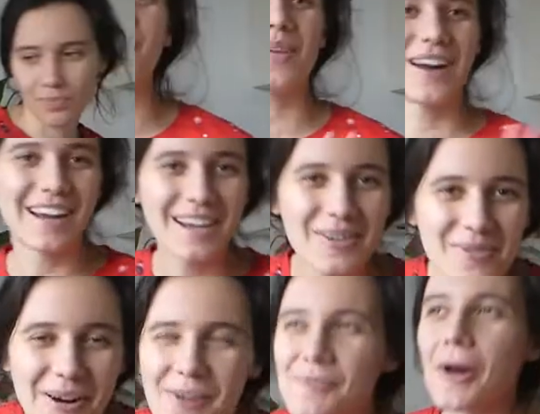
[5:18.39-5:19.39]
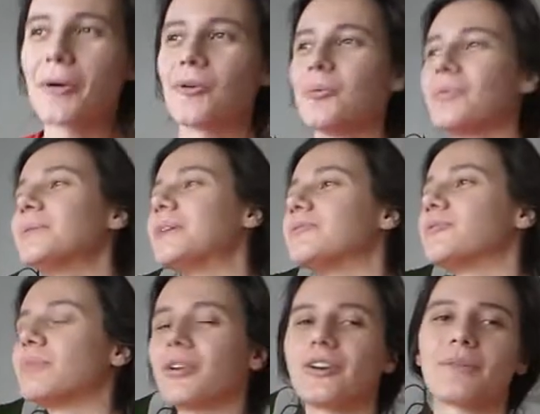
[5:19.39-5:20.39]
But anyway, I hope you're
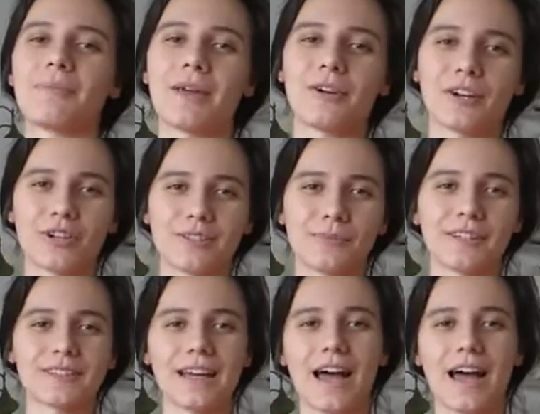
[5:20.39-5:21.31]
having a Merry Christmas